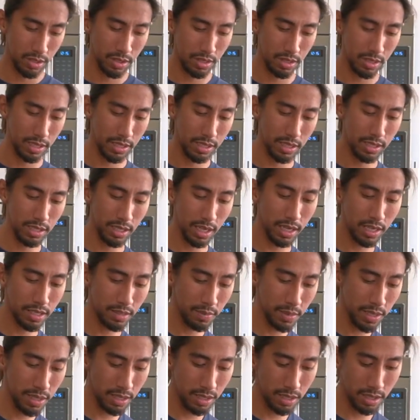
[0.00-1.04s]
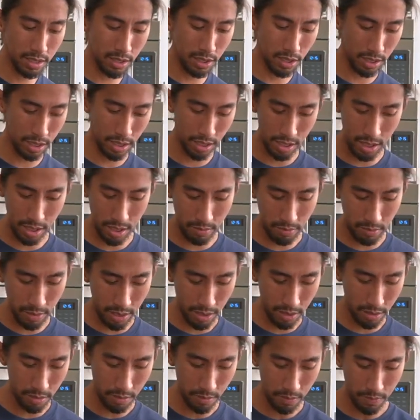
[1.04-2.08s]
That's a text message. There's an
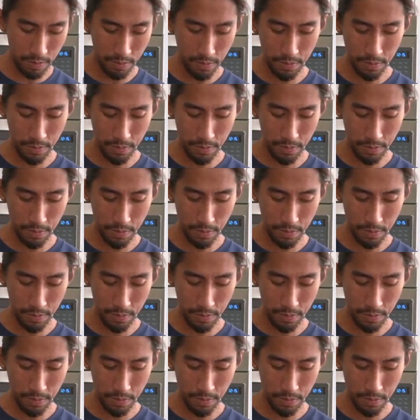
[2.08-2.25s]
email.